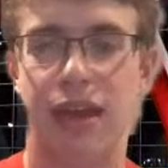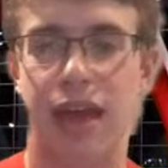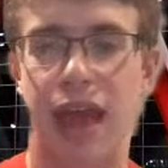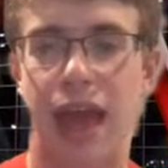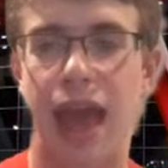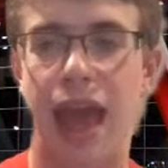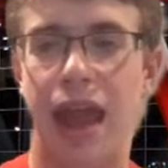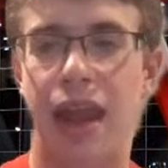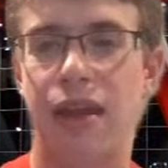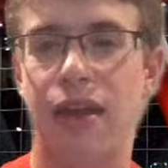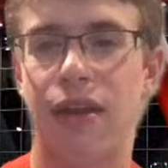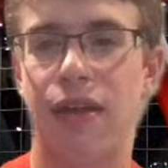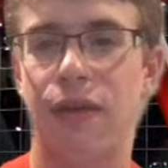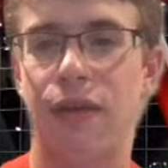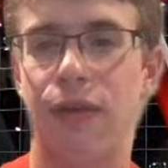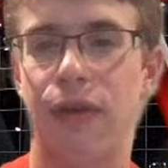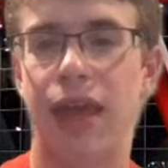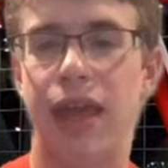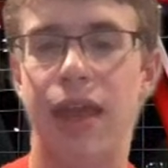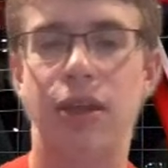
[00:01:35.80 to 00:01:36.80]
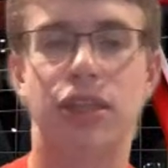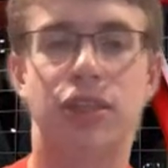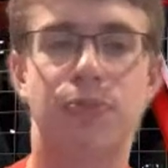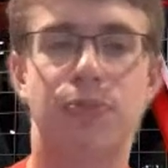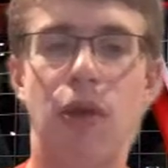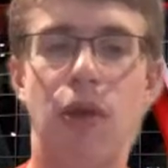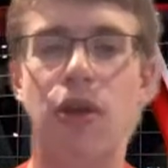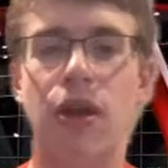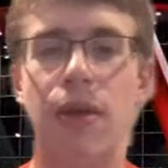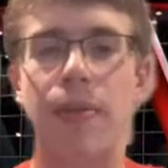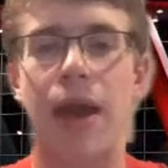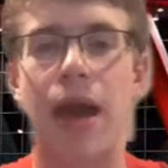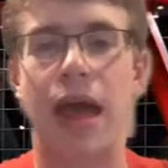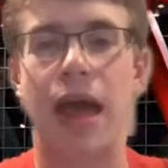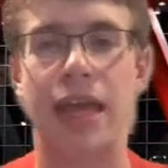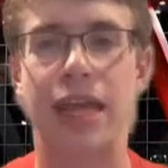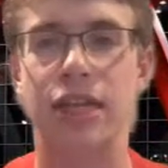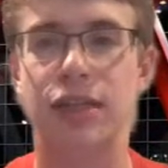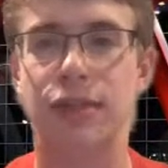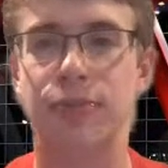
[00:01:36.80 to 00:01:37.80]
And he spoke
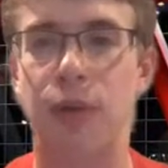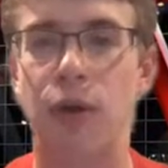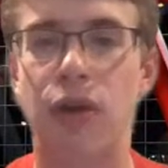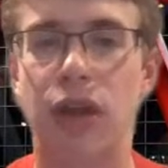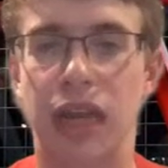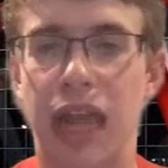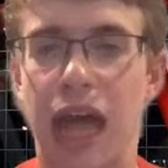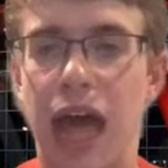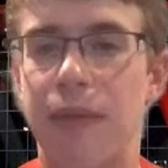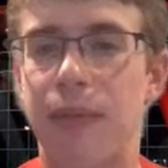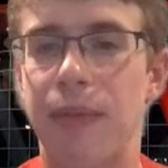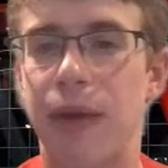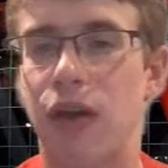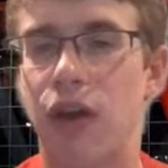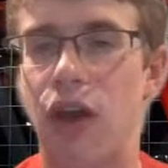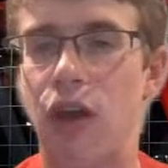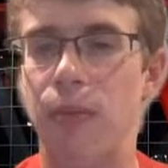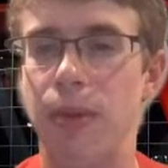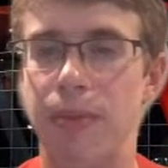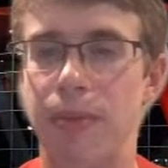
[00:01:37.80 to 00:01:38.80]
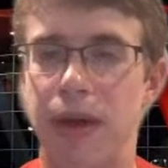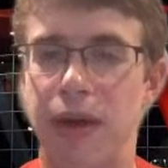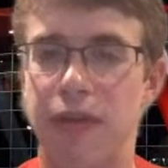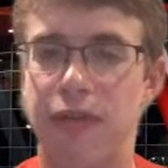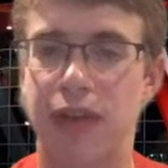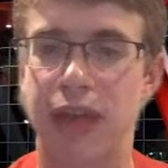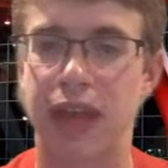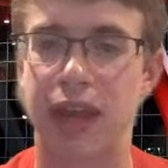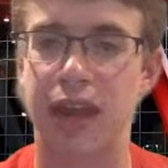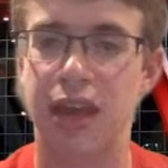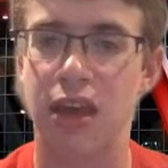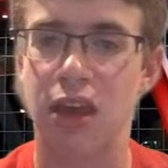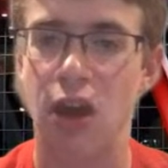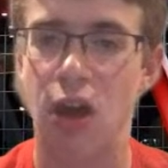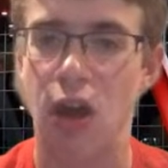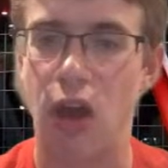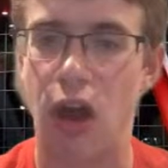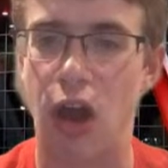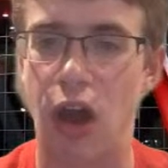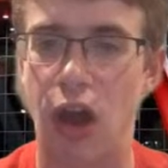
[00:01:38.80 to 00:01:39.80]
a lot about Kobe Buffkin
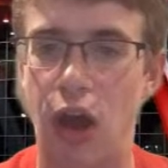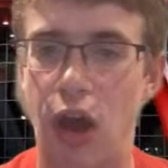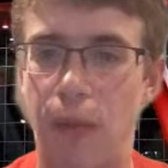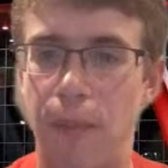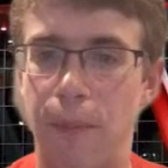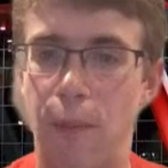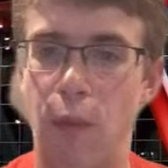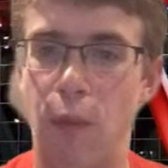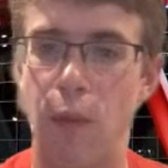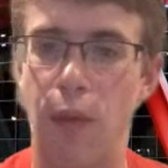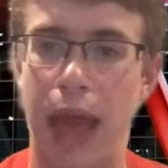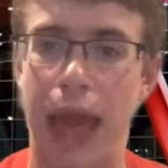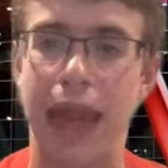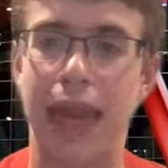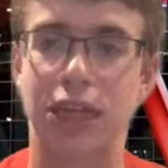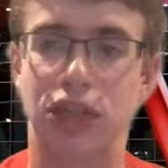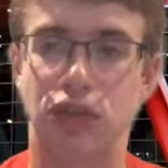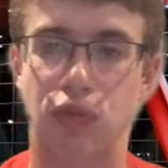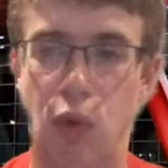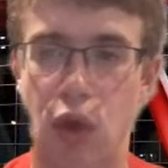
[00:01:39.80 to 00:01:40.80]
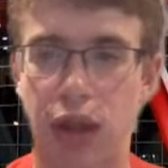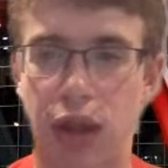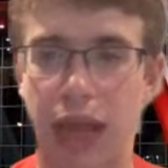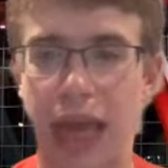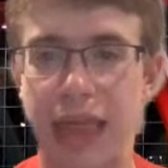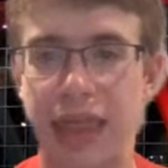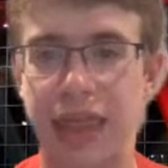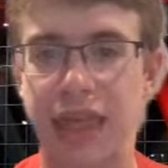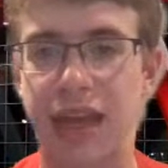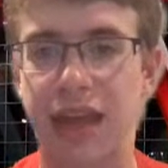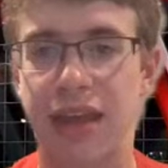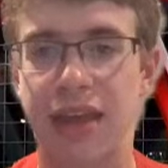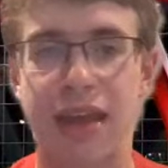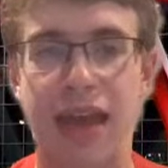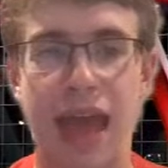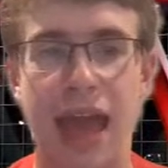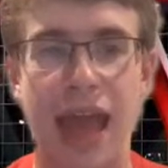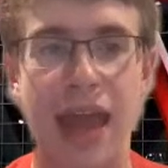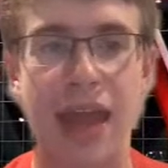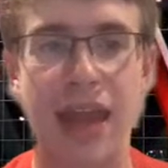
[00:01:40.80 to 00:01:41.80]
and his work ethic.
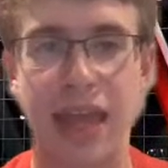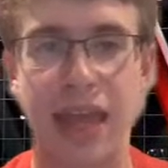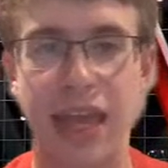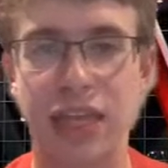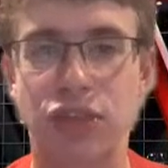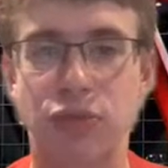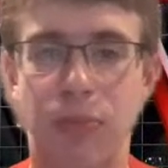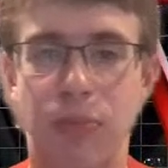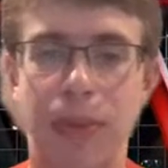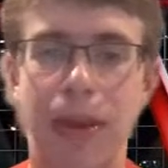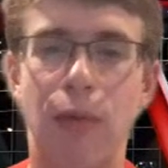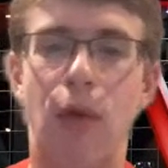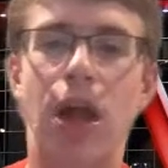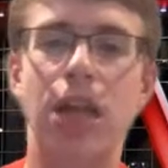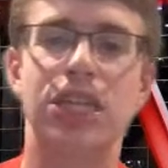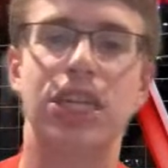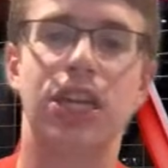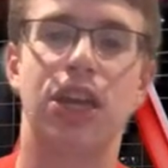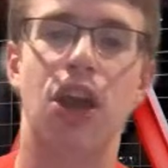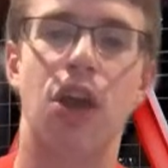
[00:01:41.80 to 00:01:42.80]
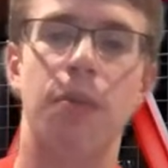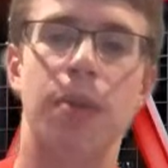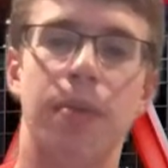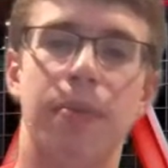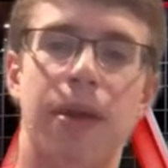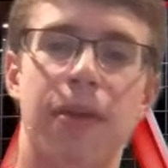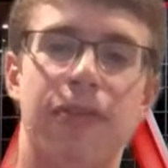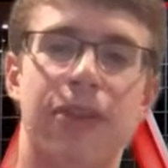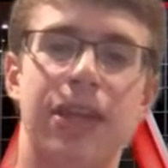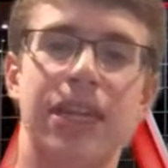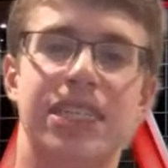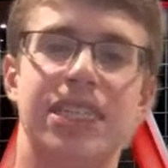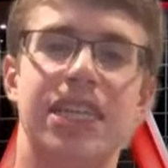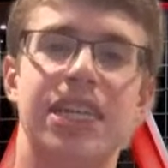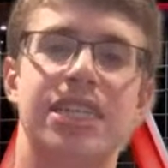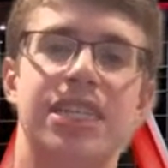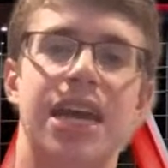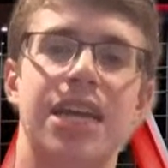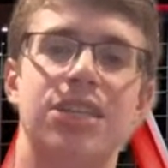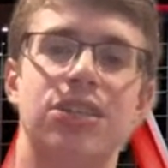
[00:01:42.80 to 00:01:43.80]
And he's been watching Kobe Buffkin
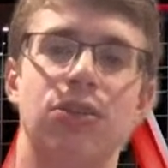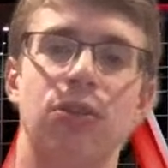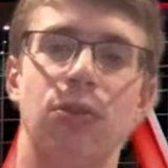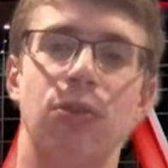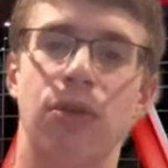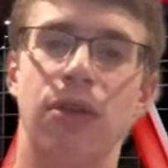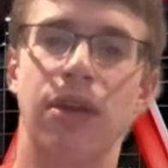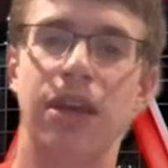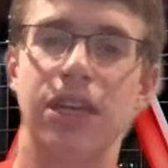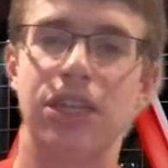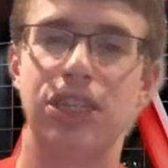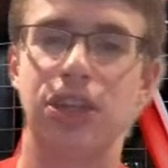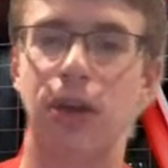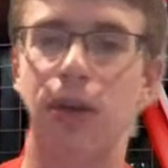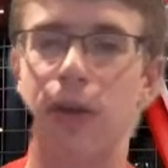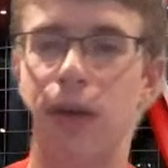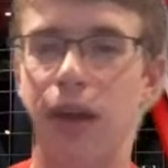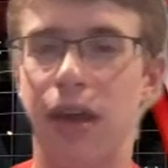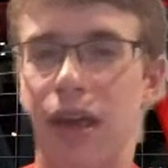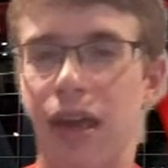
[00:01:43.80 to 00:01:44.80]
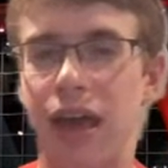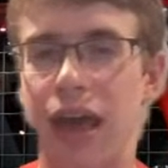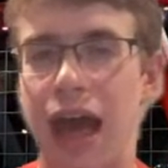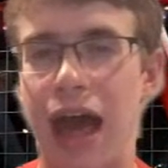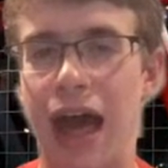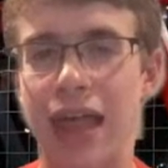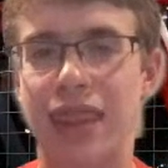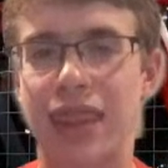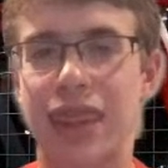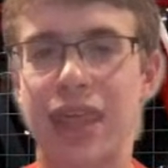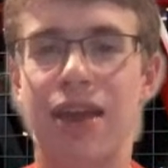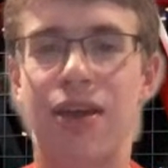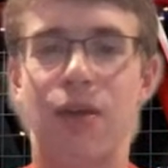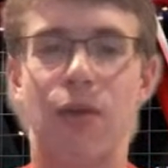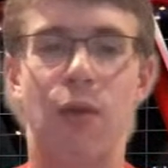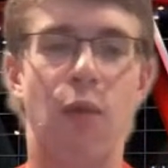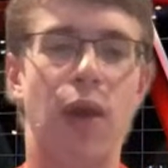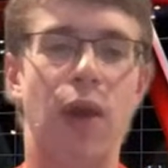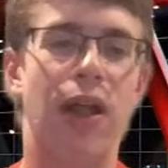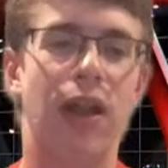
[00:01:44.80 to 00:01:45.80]
since high school. So I think,
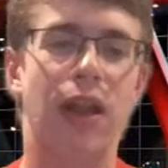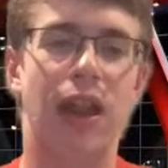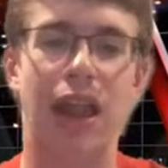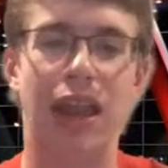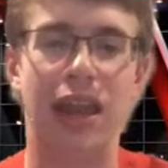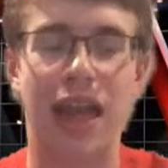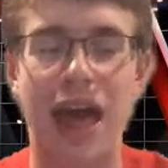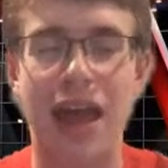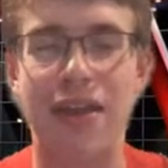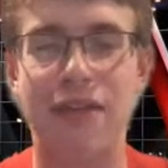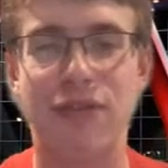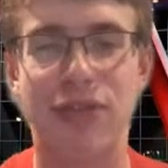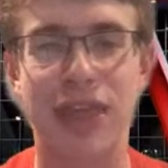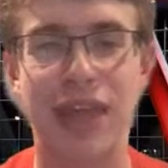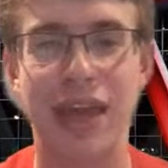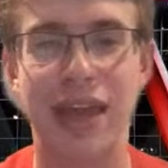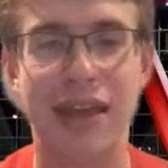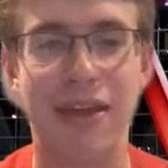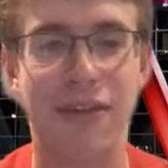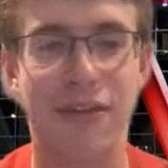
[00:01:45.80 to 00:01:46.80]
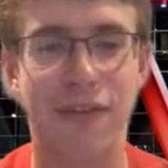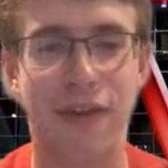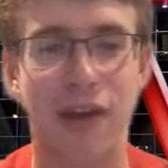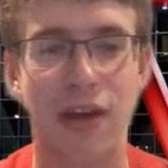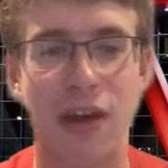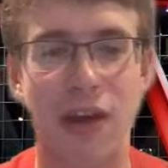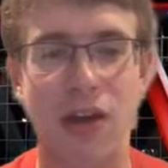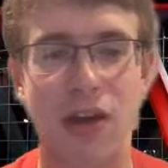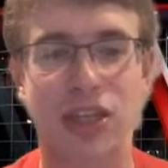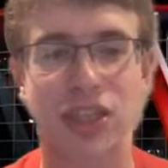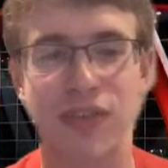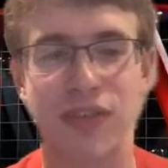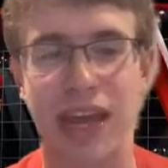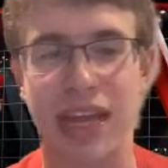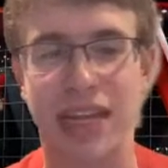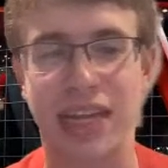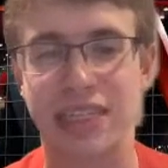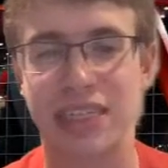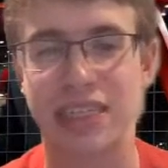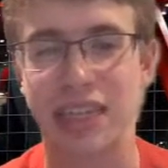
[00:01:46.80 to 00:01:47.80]
Will, a lot of the Hawks
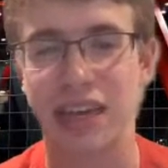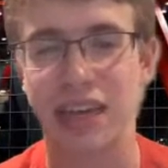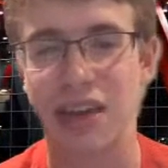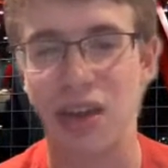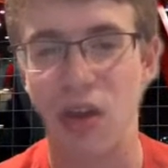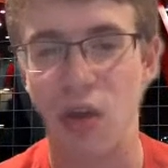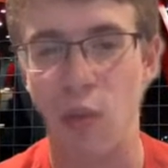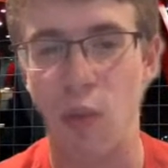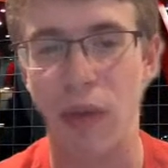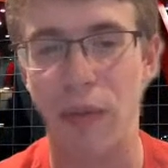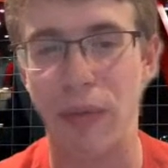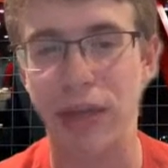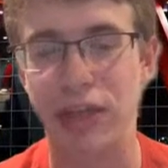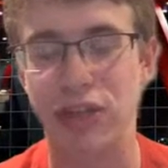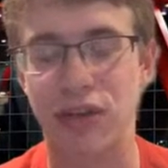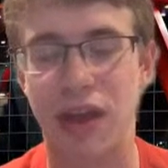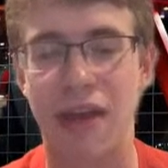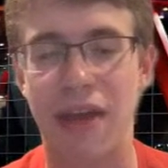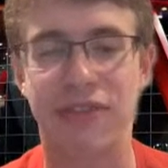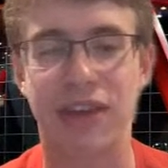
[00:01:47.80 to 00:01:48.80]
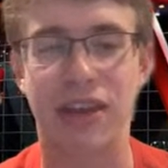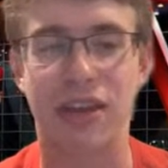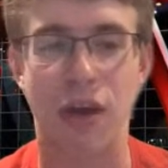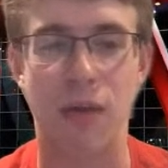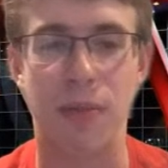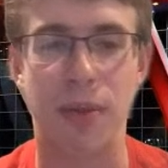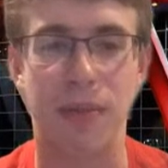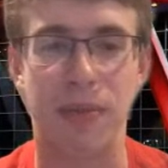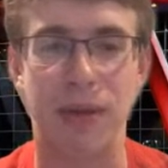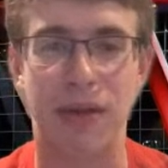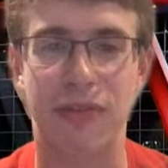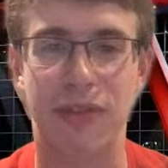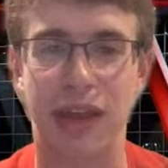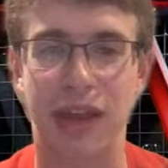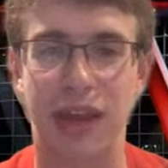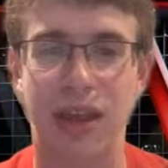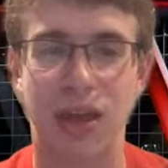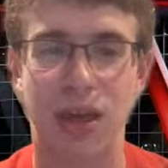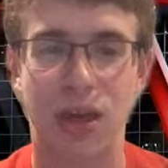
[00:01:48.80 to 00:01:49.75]
fans, when we drafted Kobe Buffkin,